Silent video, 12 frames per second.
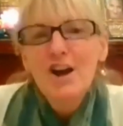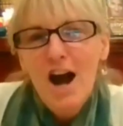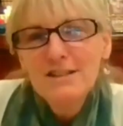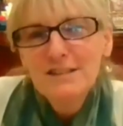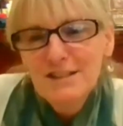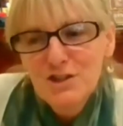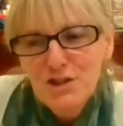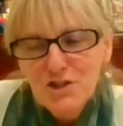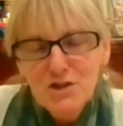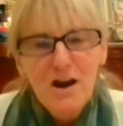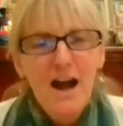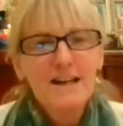college
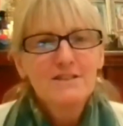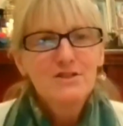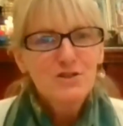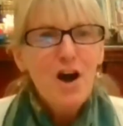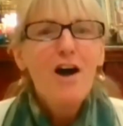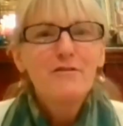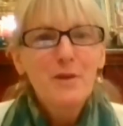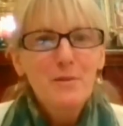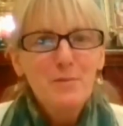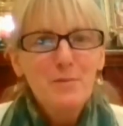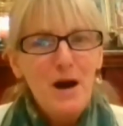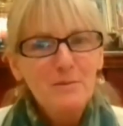to try to solve
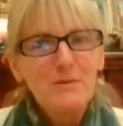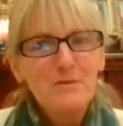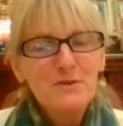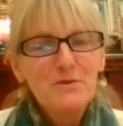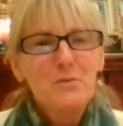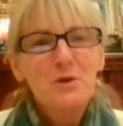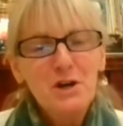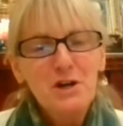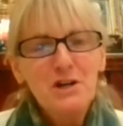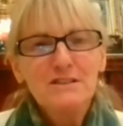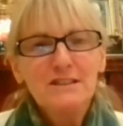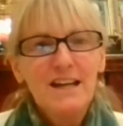the problems of the world.